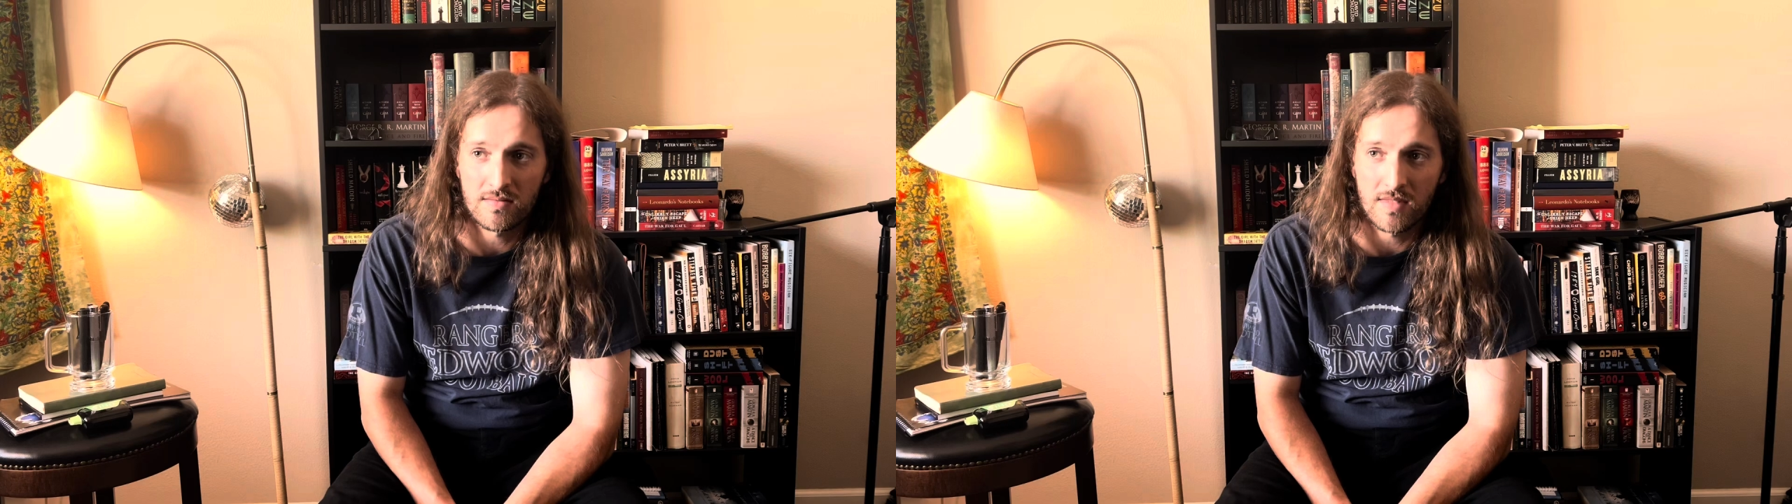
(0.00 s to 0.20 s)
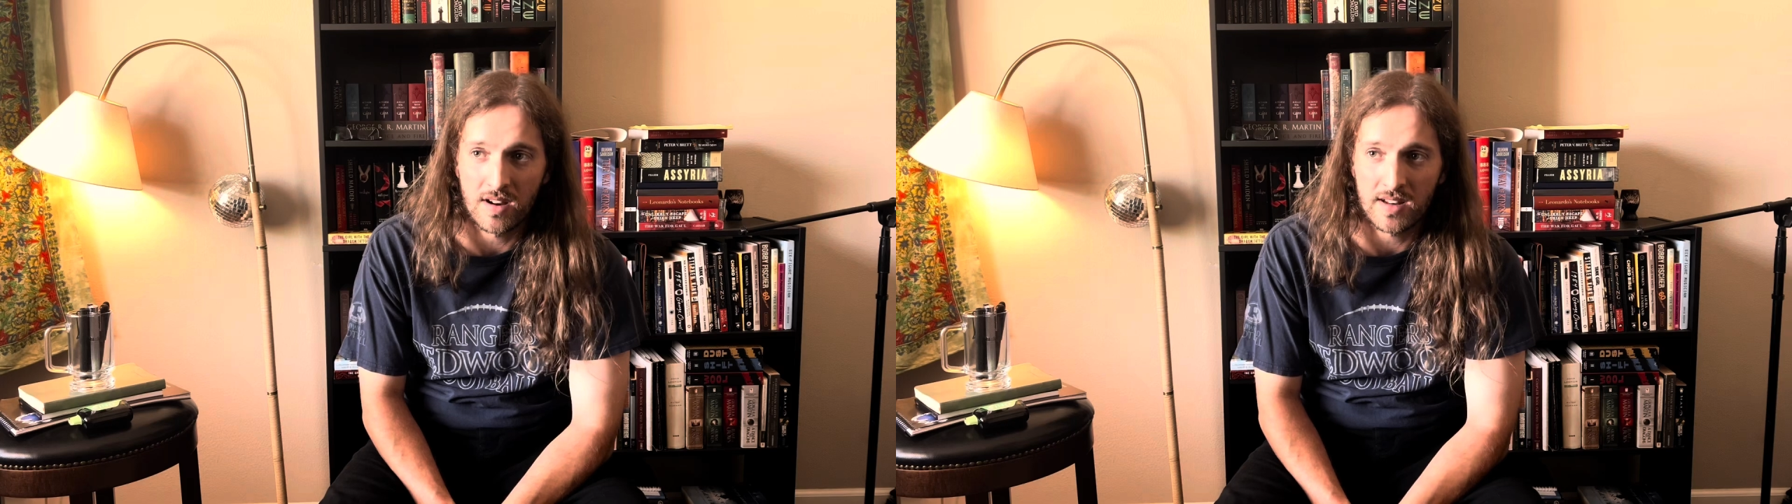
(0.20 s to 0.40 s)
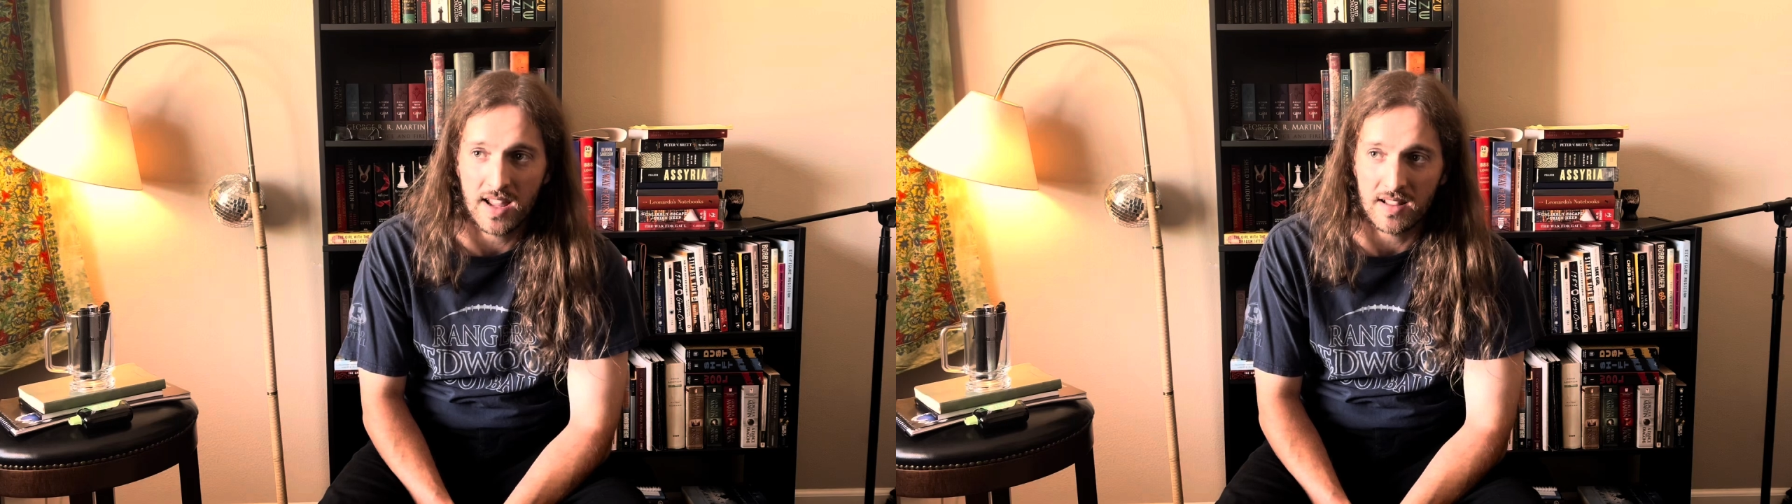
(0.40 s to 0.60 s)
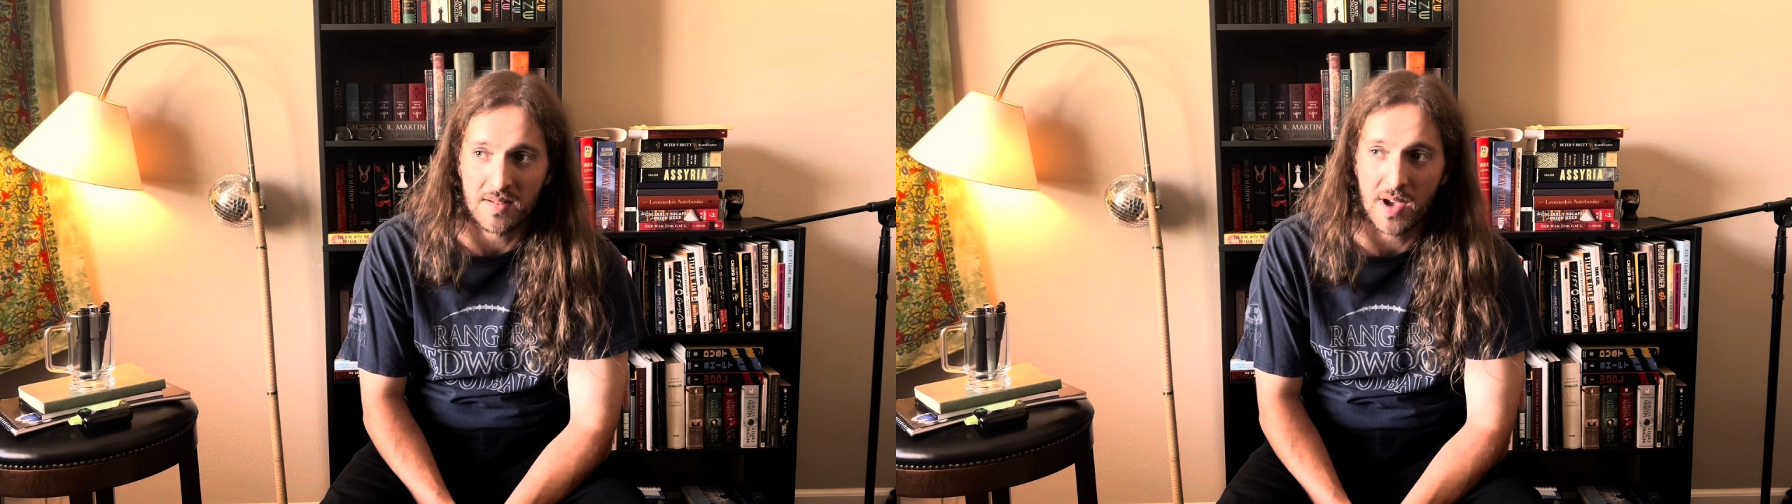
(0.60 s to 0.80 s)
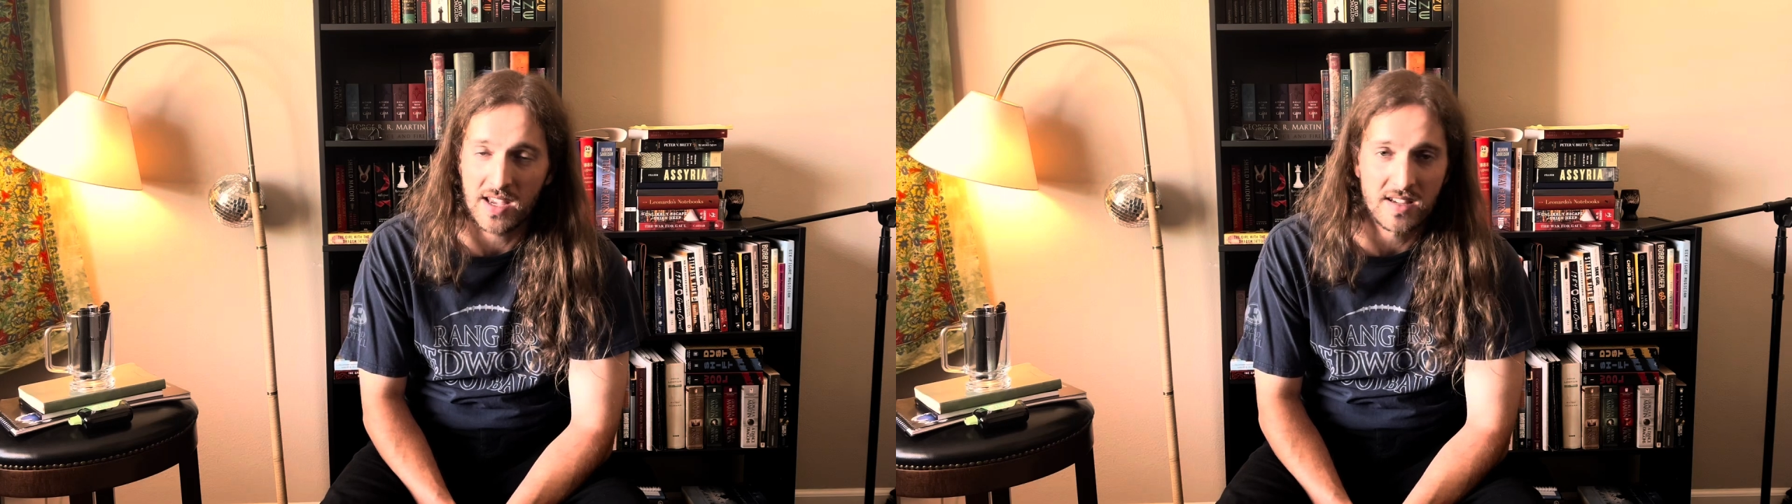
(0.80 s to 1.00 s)
on a daily
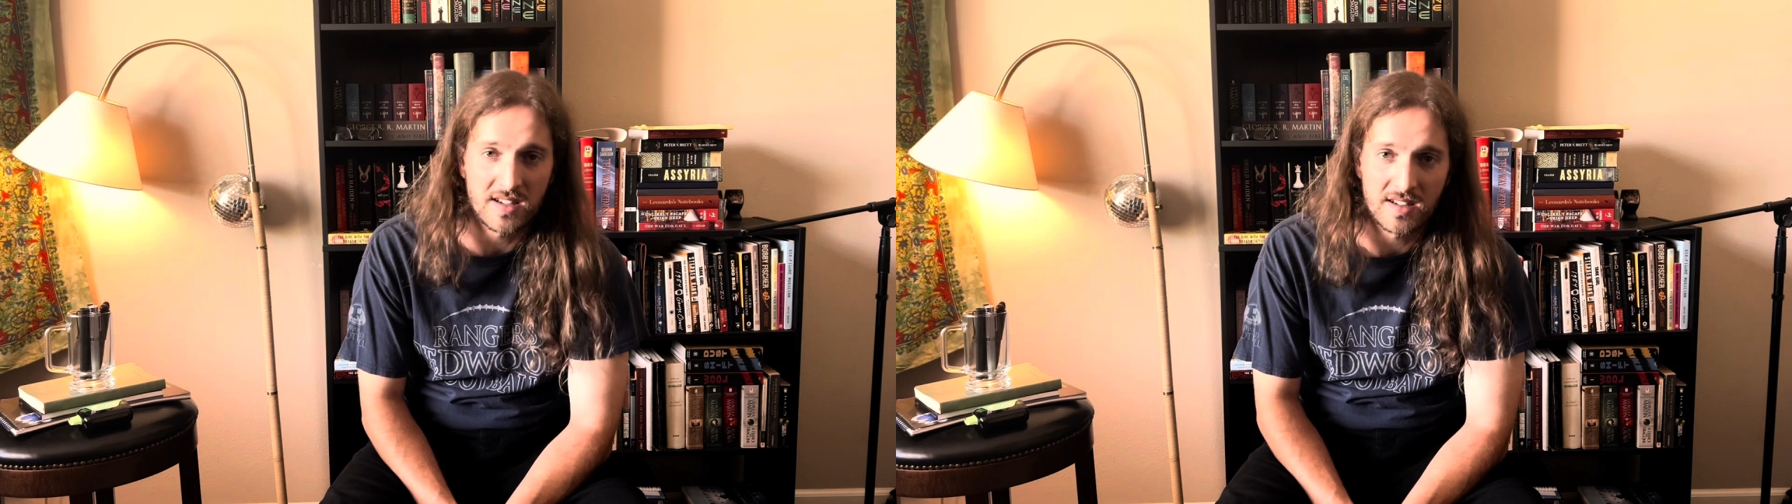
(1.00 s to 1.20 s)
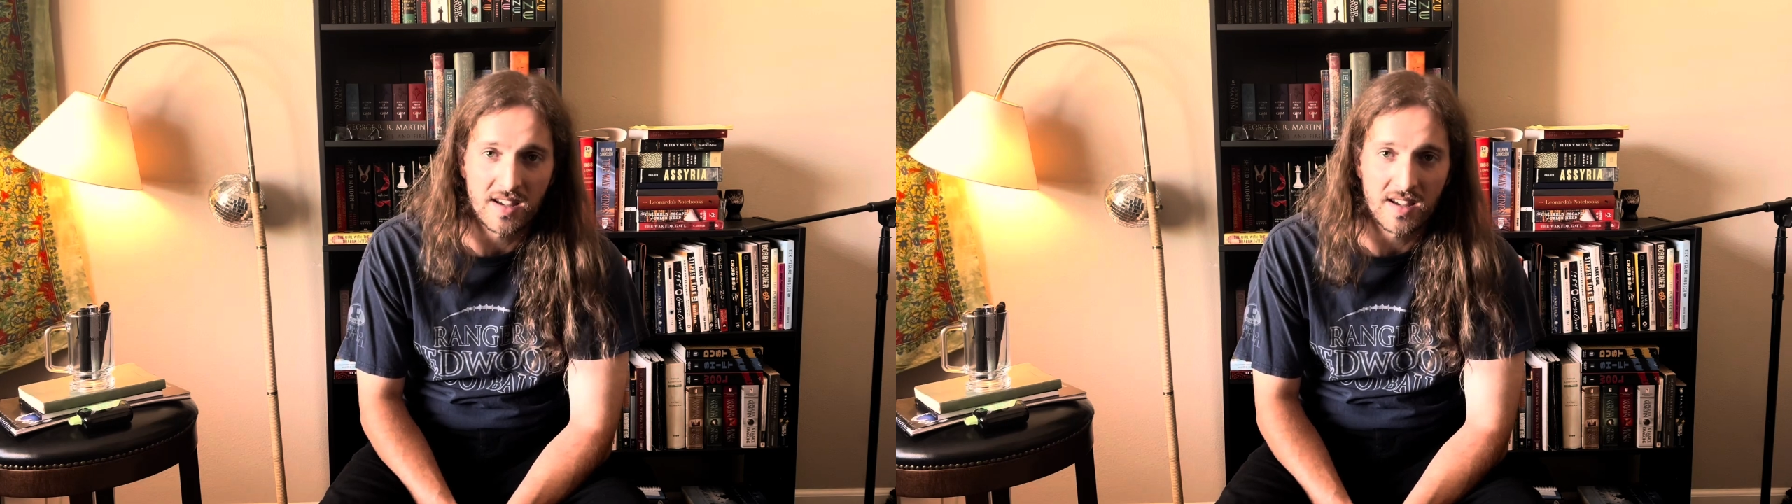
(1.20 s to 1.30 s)
basis,